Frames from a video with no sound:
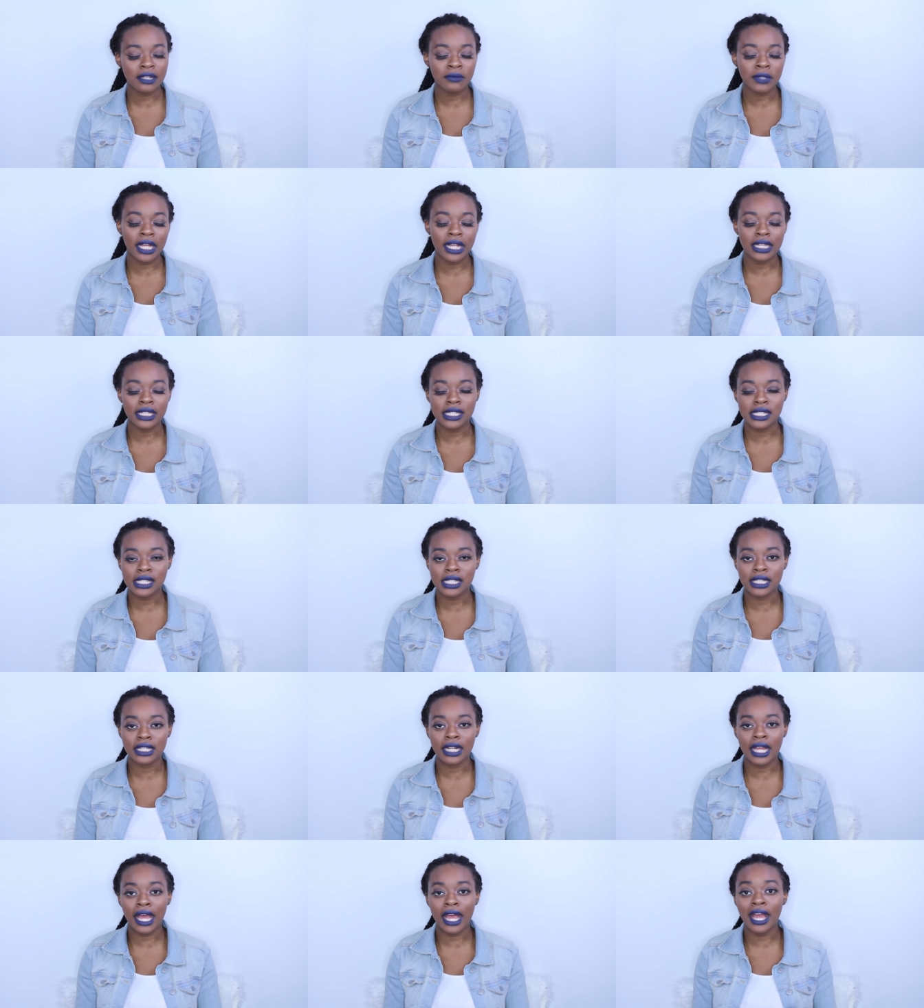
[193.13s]
I'm like,
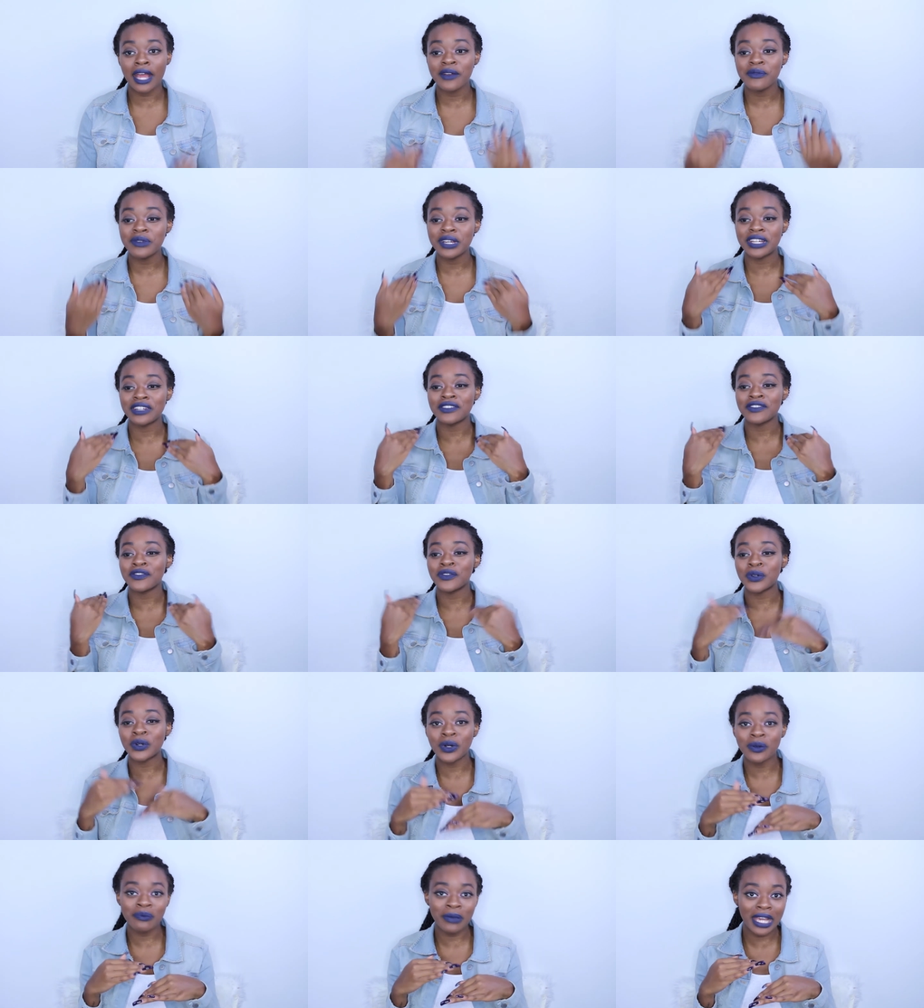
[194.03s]
listen, I'm in
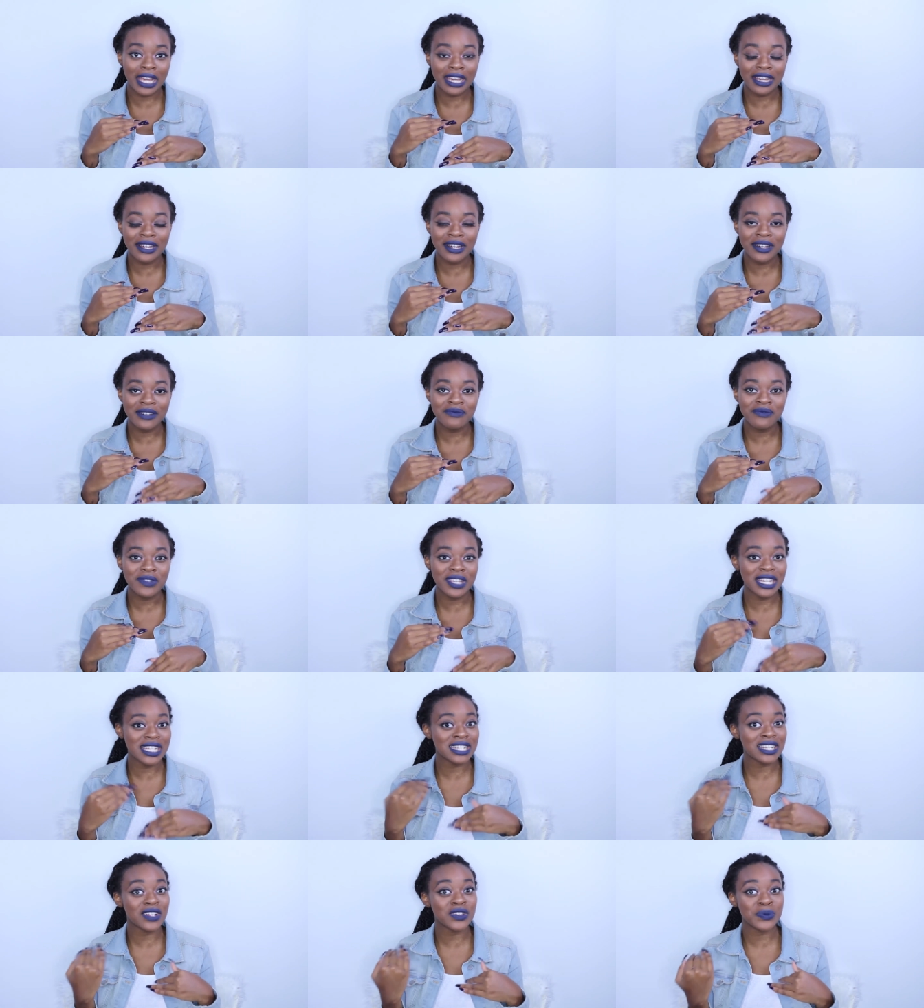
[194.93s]
full makeup
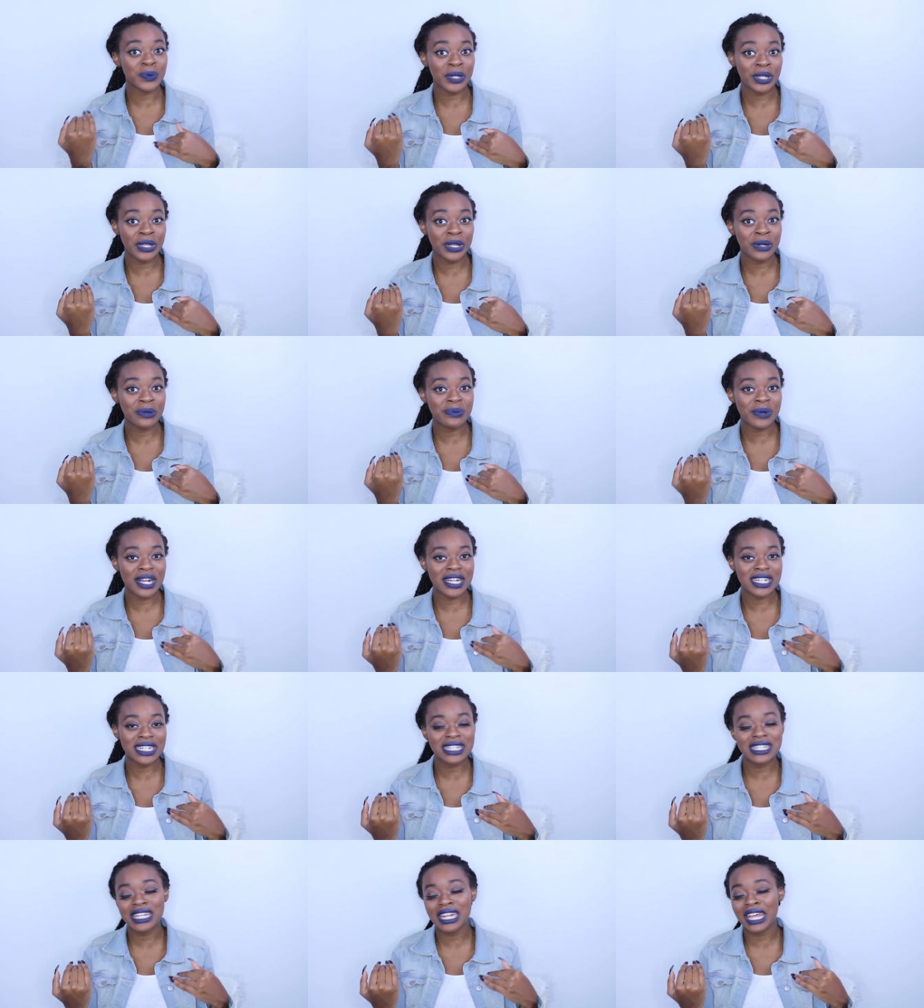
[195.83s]
because I was working on a
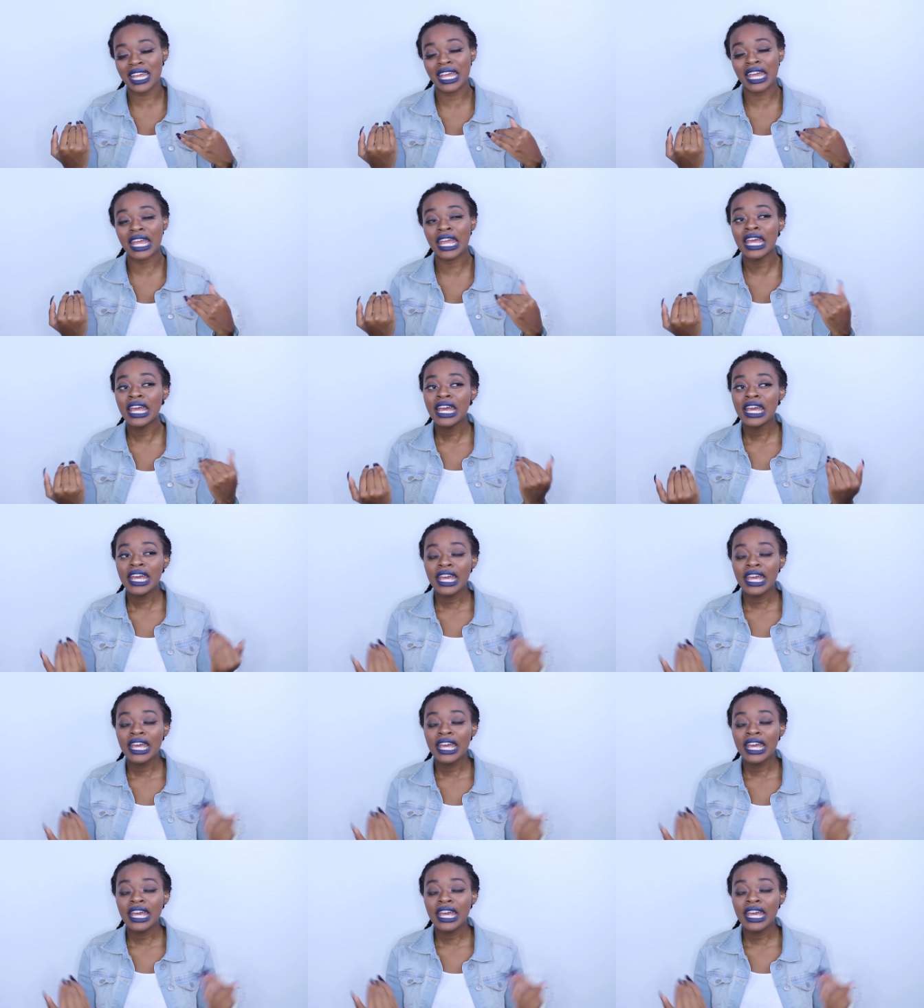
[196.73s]
project today,